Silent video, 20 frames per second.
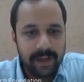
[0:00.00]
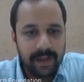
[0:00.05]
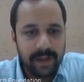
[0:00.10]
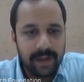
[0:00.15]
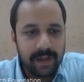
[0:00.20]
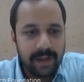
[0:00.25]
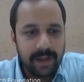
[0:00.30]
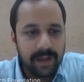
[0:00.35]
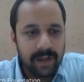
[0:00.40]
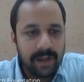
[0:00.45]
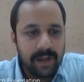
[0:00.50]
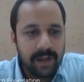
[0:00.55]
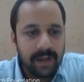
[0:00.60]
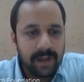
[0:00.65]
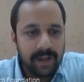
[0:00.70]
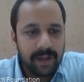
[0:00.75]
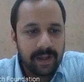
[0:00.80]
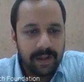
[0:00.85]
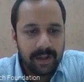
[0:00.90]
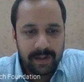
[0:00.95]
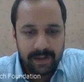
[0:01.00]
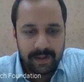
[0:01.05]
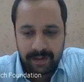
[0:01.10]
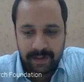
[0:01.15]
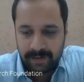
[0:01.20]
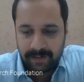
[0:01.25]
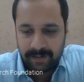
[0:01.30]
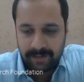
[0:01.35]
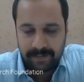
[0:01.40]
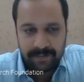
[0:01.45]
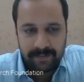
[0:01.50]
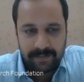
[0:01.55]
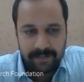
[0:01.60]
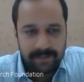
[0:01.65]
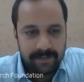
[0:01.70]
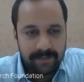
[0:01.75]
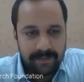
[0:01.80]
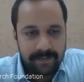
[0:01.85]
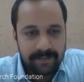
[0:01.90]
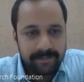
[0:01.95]

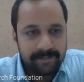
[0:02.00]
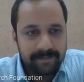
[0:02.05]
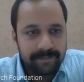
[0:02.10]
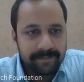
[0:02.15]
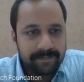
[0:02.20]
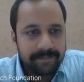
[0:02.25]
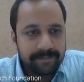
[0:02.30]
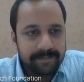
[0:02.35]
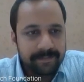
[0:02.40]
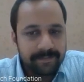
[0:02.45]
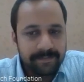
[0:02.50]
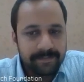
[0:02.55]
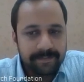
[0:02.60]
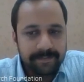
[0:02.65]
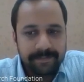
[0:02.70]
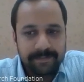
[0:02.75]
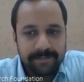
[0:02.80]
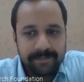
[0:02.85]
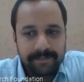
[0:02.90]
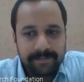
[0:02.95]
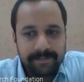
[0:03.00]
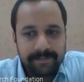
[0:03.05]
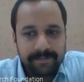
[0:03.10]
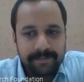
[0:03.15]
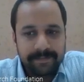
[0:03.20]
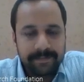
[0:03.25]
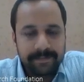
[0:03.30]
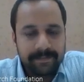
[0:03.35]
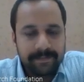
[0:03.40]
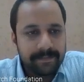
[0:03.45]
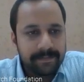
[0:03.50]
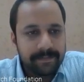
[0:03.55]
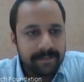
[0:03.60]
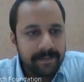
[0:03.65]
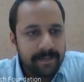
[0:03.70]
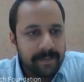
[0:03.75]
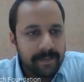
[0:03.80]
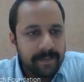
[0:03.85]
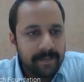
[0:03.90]
No one is speaking in this clip.